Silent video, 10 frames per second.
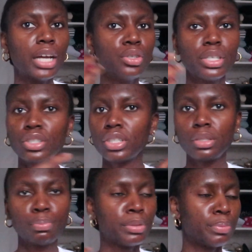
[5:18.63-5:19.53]
You can
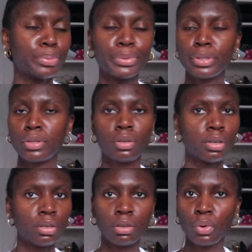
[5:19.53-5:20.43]
just
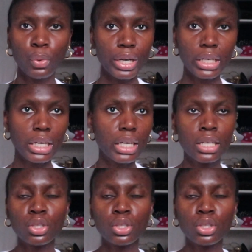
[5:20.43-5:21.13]
quickly,